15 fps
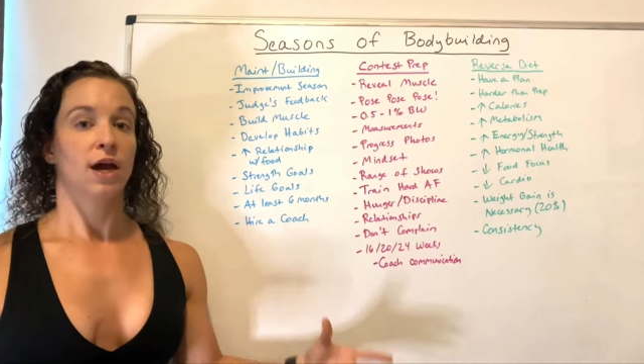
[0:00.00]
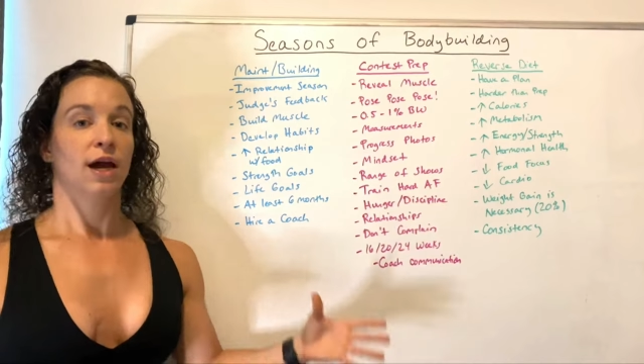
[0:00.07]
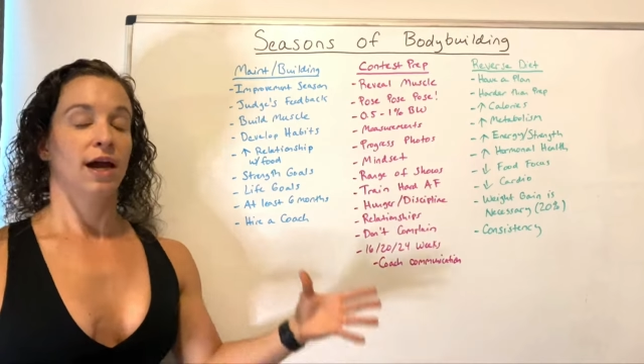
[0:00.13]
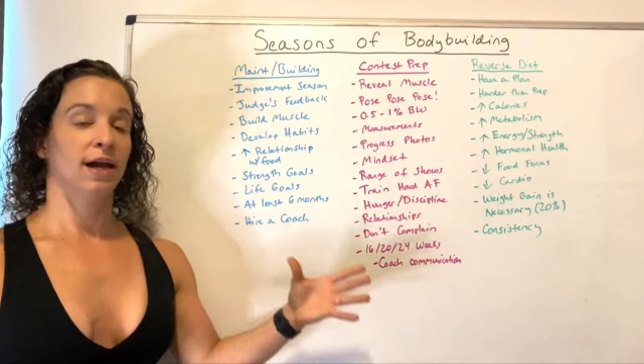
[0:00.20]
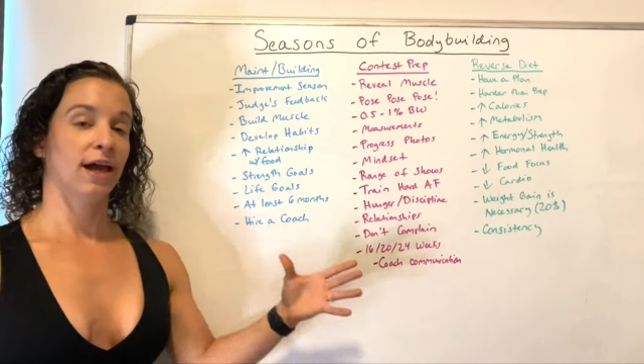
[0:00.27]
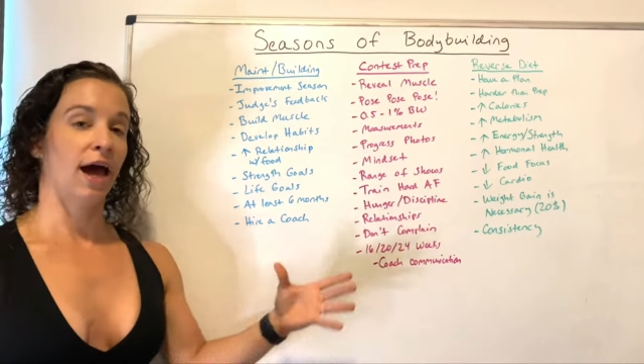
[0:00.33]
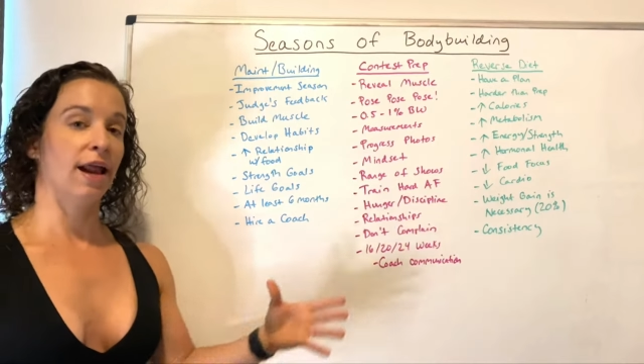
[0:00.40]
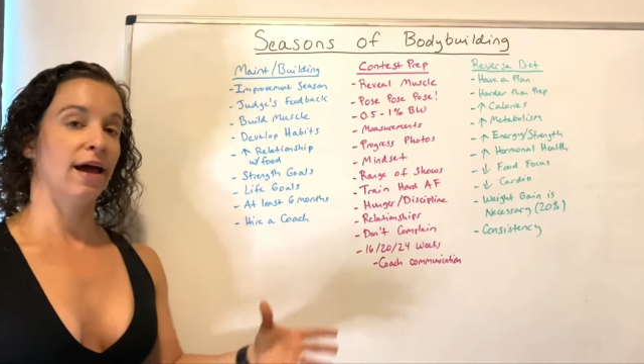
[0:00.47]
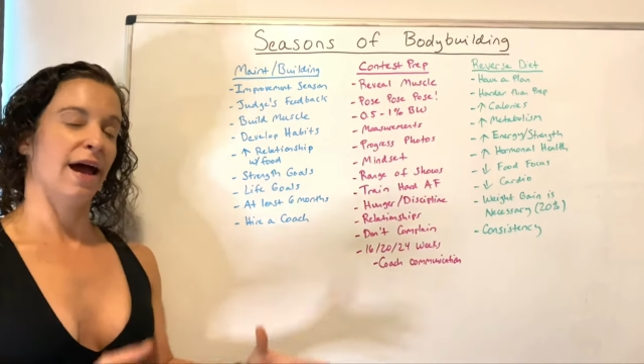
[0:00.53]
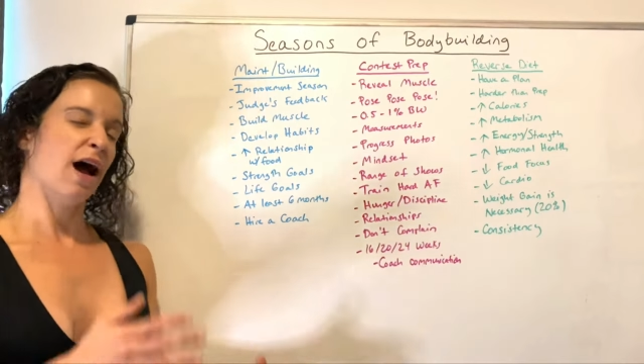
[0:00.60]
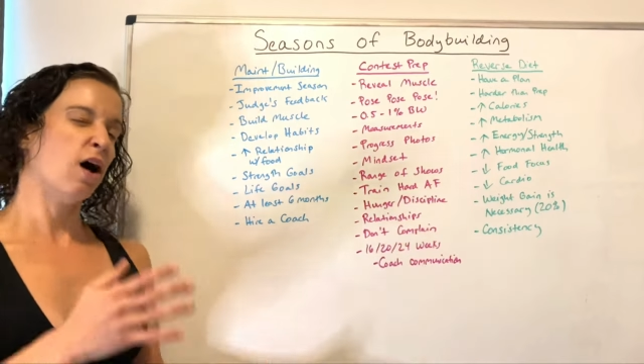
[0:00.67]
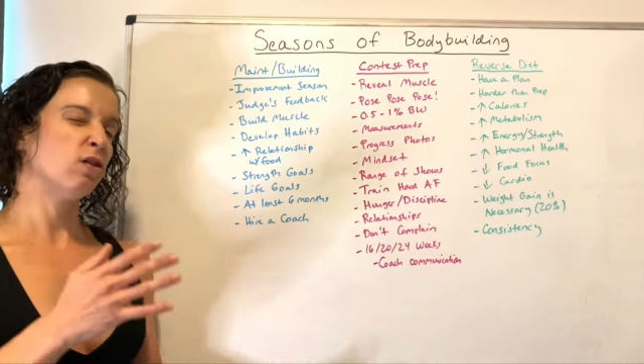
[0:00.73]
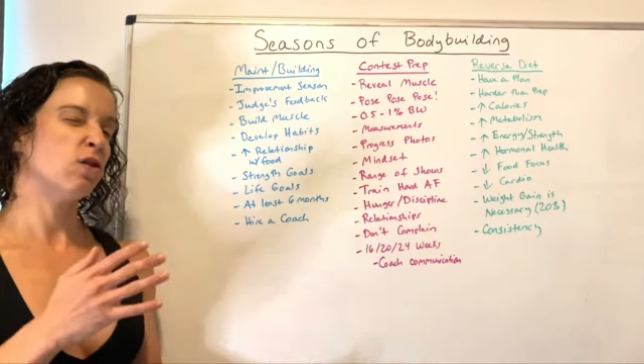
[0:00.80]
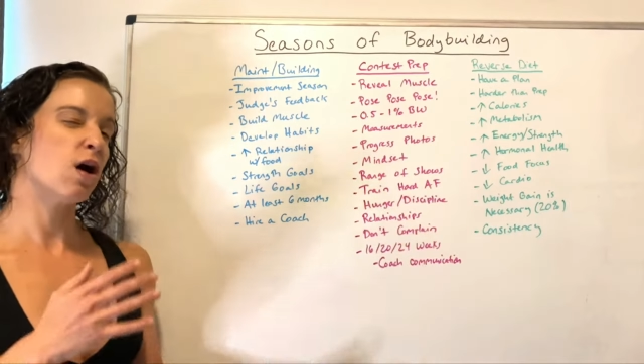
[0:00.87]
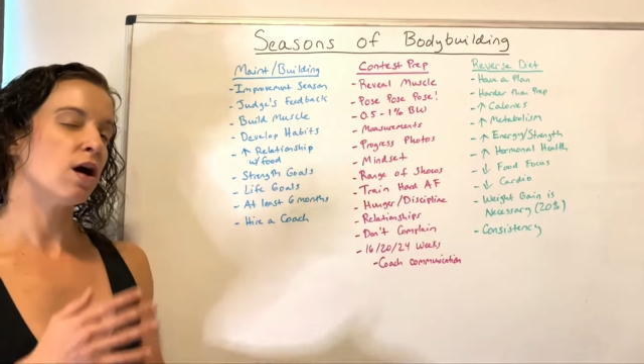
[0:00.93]
and kind of
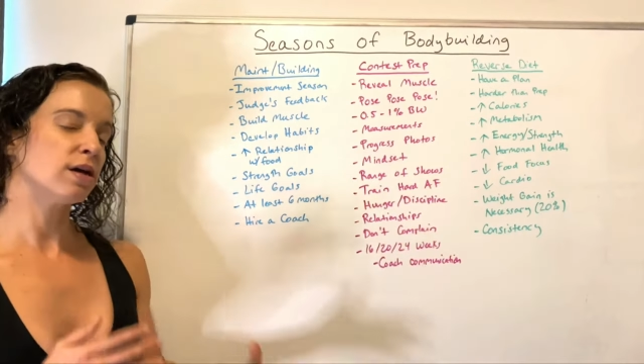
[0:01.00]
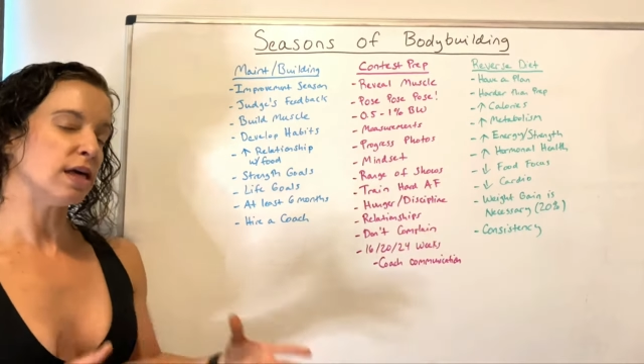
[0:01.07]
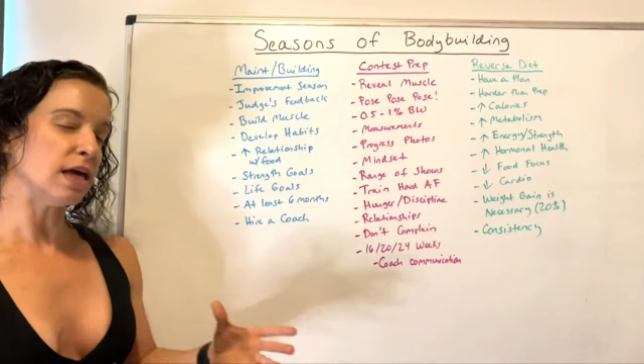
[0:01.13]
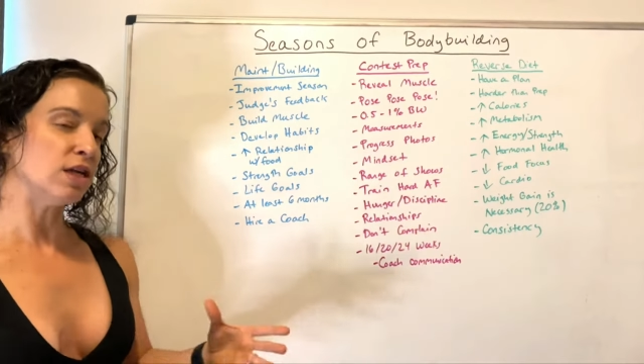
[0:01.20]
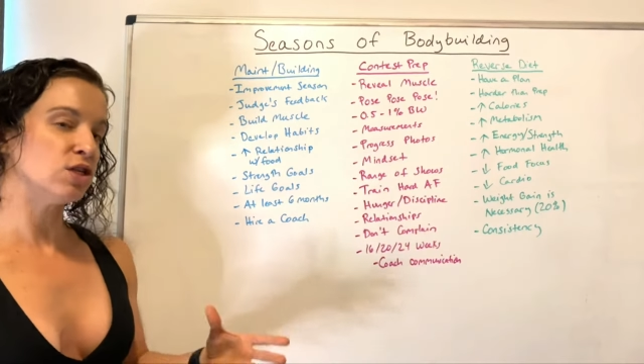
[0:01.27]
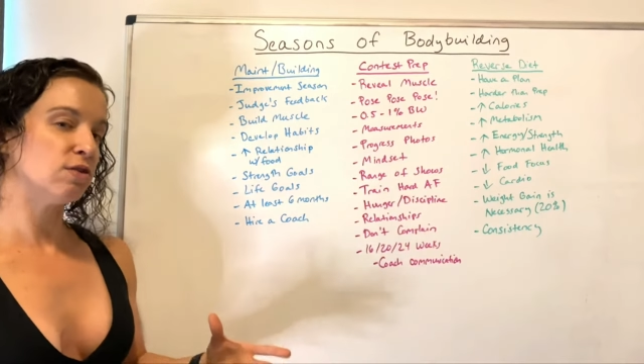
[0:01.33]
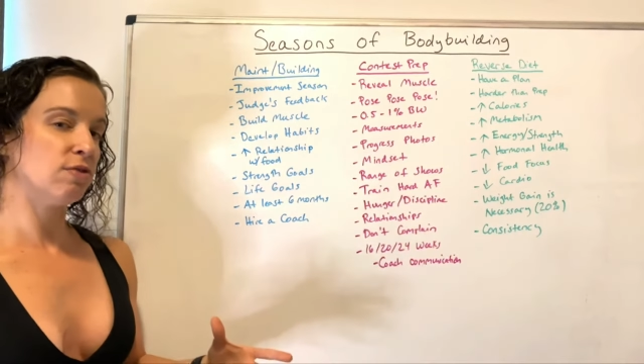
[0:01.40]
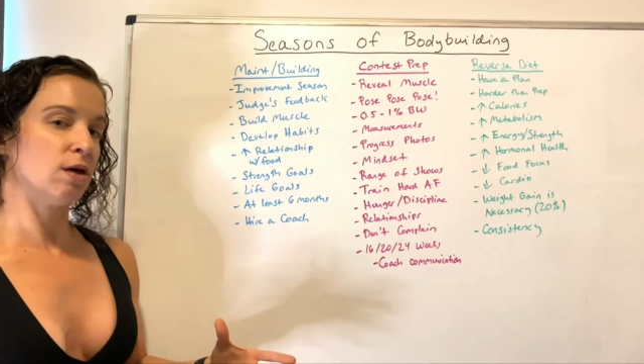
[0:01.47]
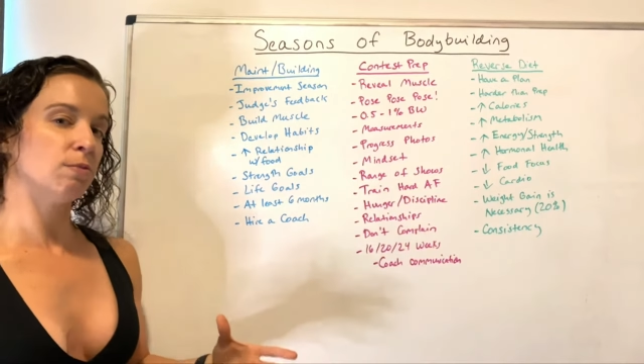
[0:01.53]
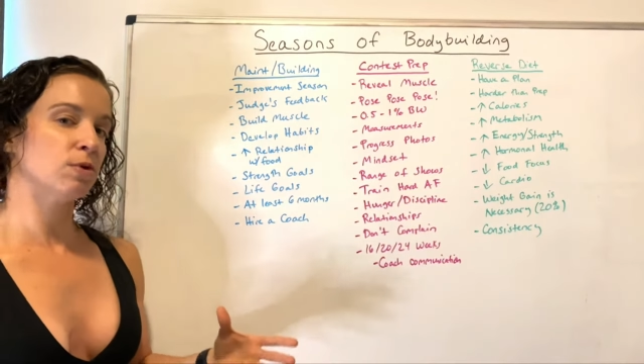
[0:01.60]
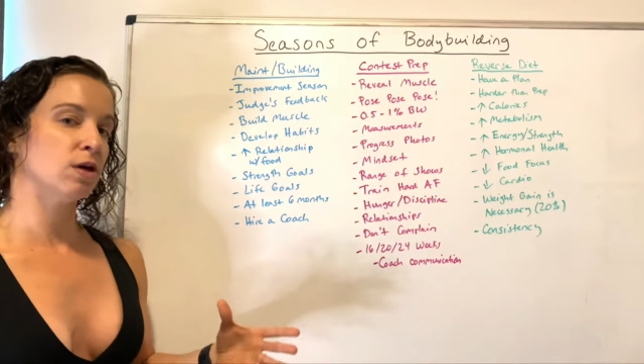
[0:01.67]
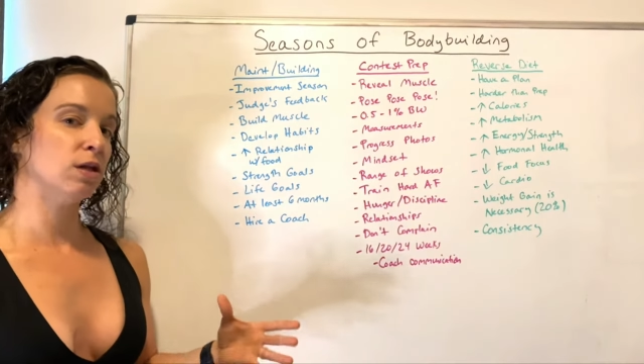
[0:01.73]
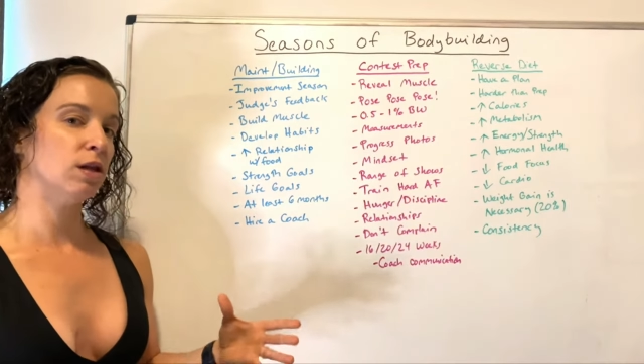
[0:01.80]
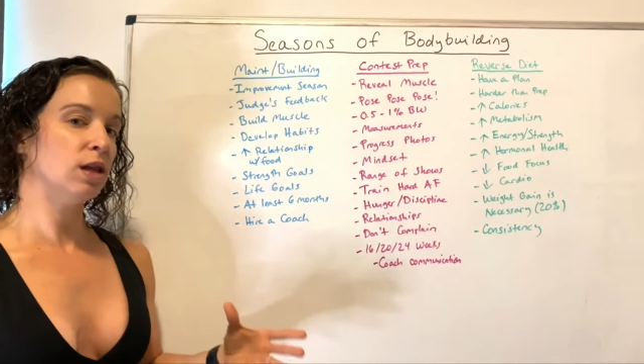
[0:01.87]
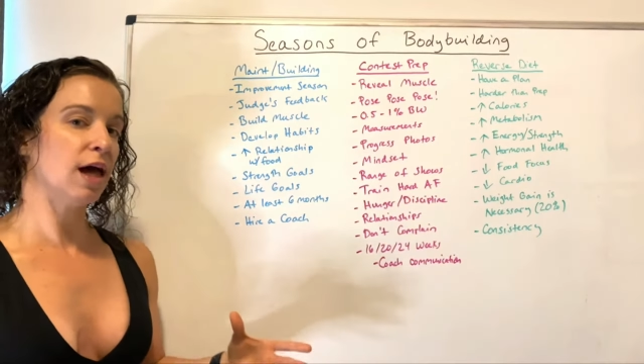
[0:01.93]
how long each of them could